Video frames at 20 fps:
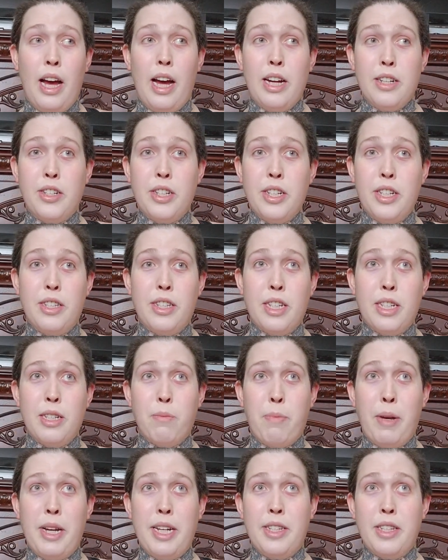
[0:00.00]
She says
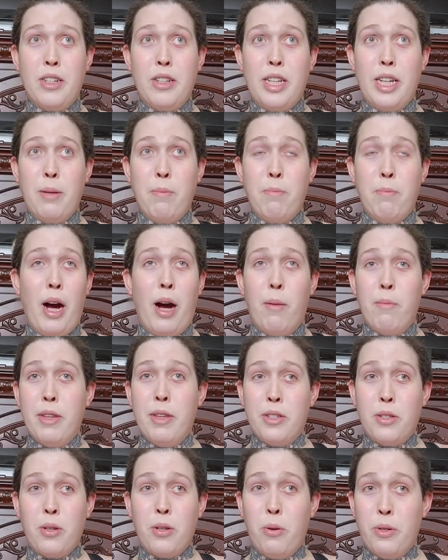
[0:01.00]
basically bomb
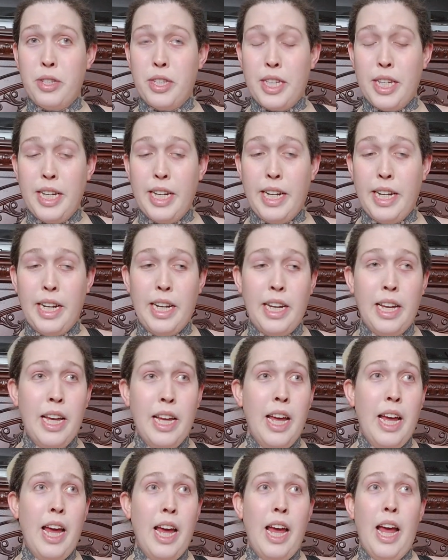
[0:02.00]
this whole city,
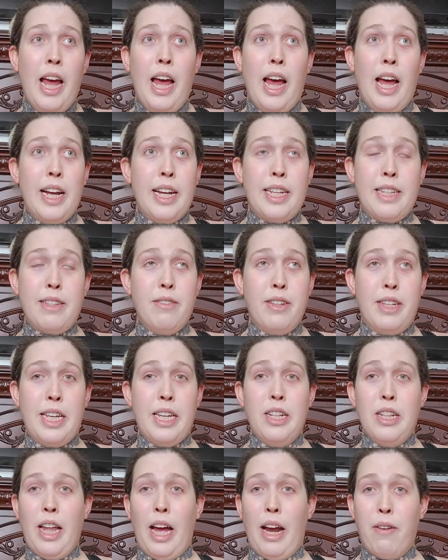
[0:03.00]

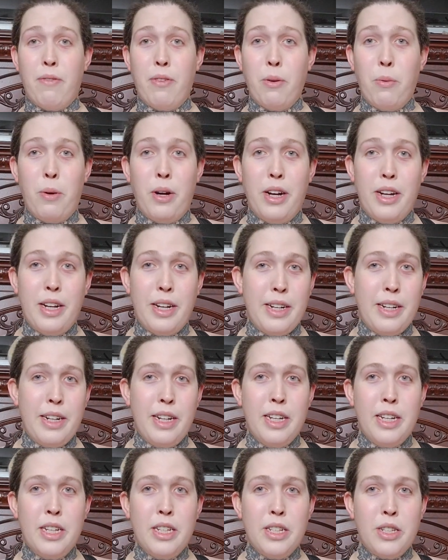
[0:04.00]
kill everyone
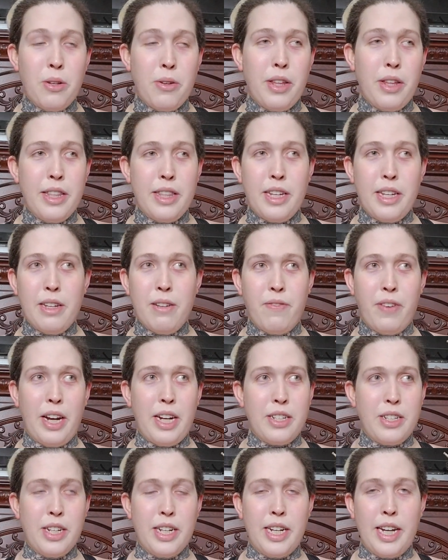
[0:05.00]
so that the
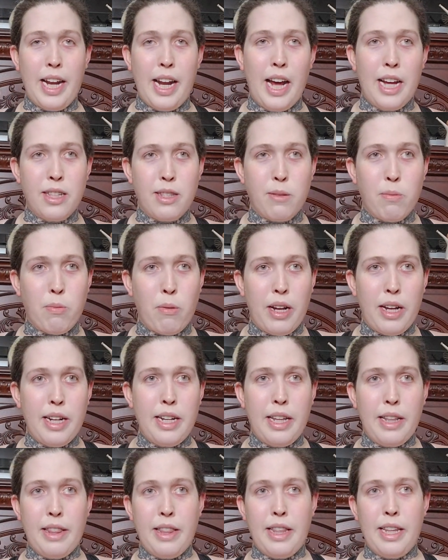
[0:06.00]
infection cannot spread.
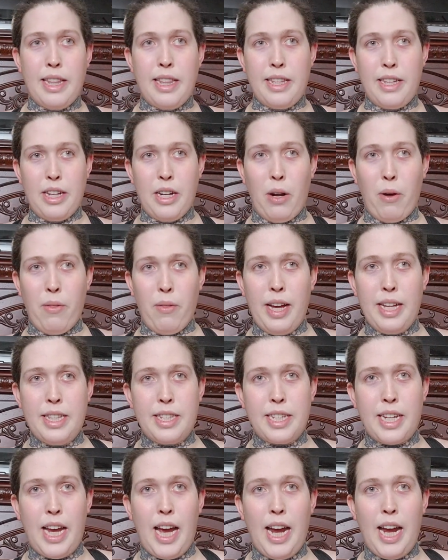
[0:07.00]
And, that's
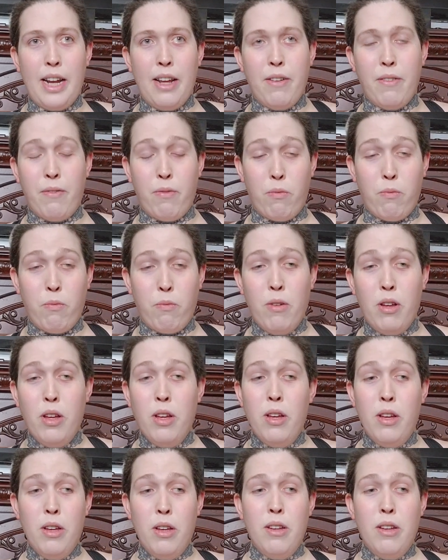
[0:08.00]
kind of,
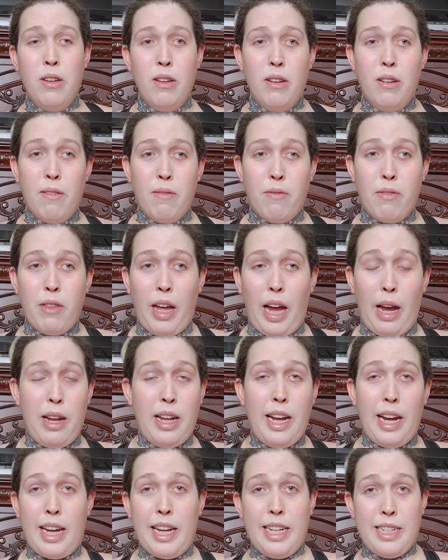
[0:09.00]

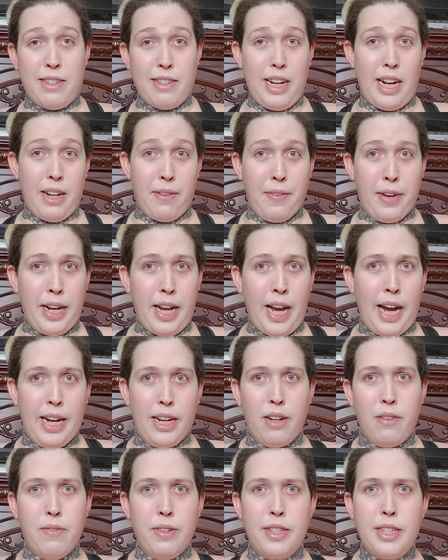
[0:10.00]
it's not even kind
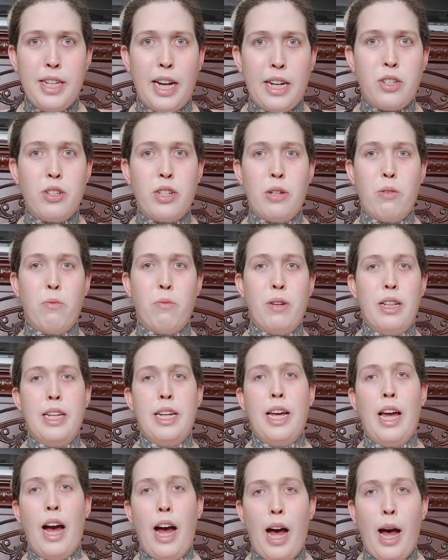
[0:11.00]
of, it's actually
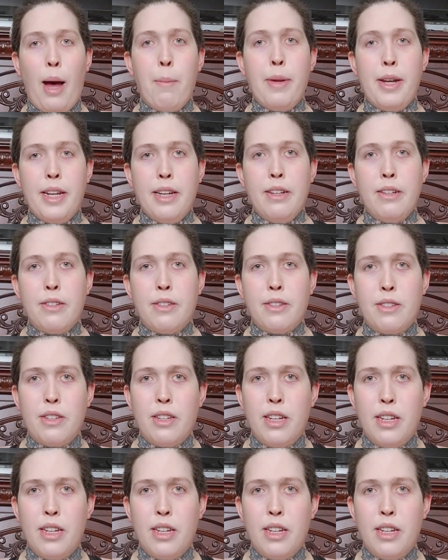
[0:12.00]
really ominous.